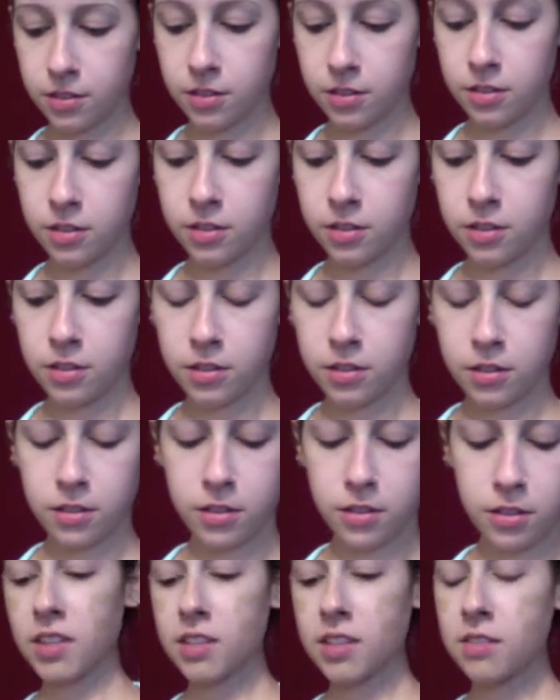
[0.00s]

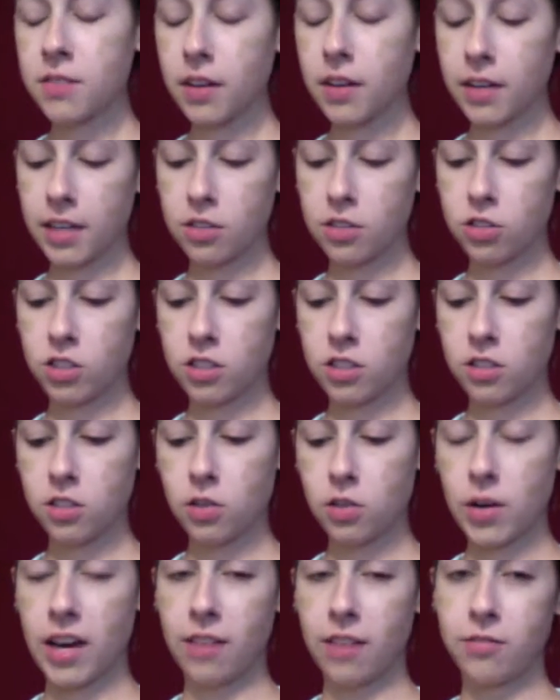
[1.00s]
This foundation,
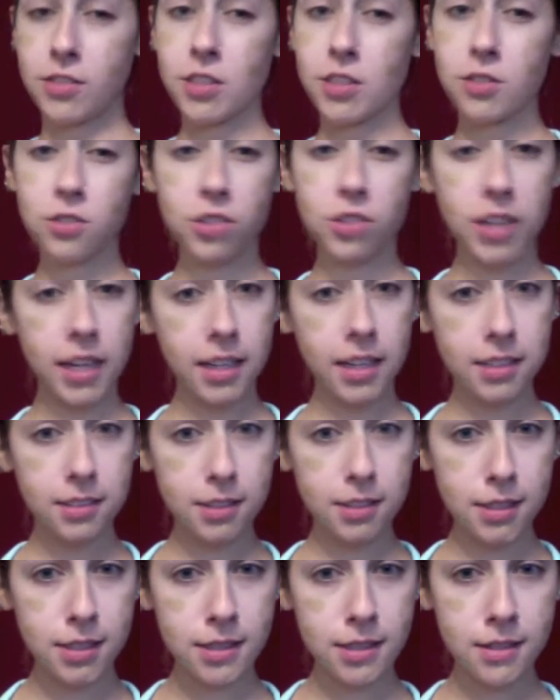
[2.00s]
you have to use your
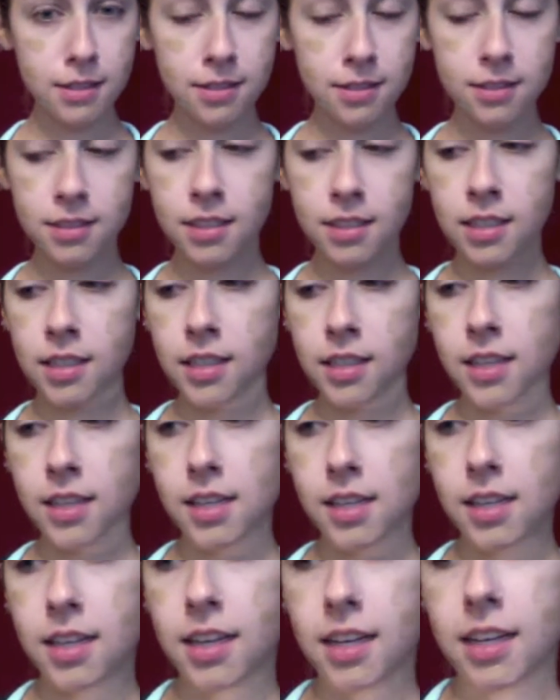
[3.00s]
hands.
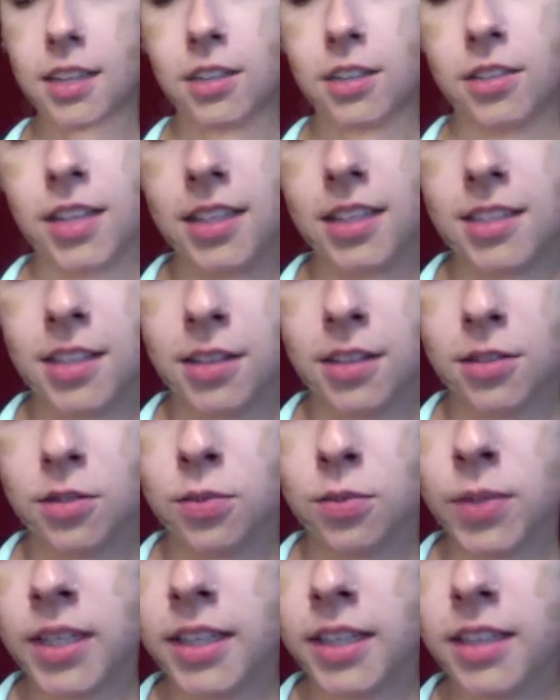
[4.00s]
I know that sounds
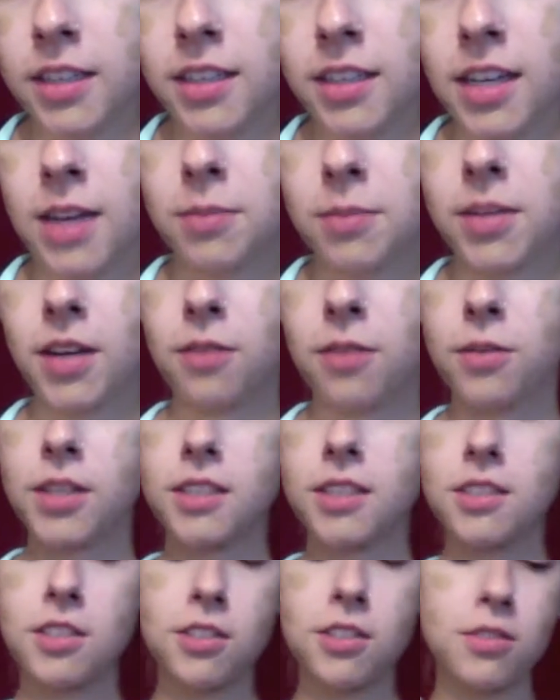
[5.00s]
weird. I'm not
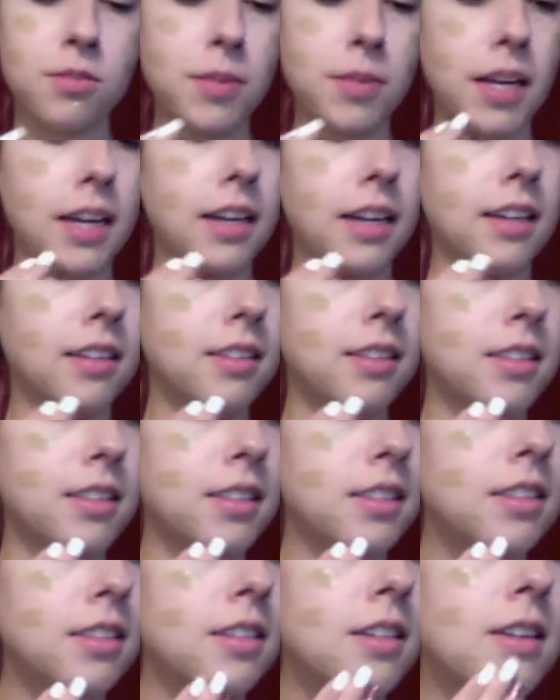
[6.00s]
one to use my
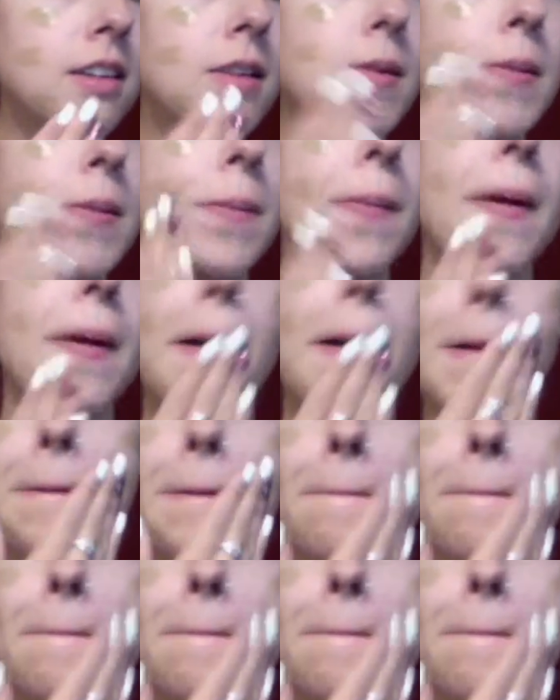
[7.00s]
hands, but